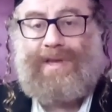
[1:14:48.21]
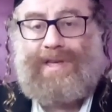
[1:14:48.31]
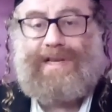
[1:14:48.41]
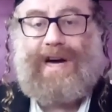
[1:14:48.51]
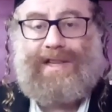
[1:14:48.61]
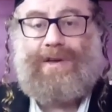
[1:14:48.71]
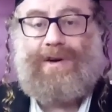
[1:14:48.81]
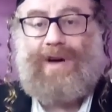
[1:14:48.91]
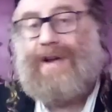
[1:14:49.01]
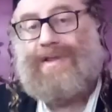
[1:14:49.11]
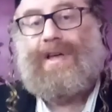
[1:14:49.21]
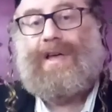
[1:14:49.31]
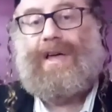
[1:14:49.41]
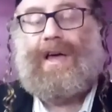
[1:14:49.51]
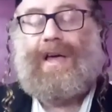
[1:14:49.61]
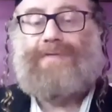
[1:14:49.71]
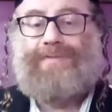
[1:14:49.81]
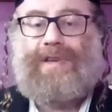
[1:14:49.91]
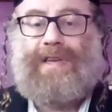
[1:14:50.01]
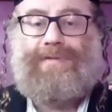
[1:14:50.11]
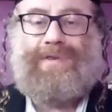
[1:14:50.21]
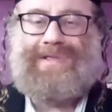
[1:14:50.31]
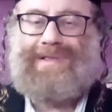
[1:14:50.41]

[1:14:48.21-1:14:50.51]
his heart, your heart, and forgive you.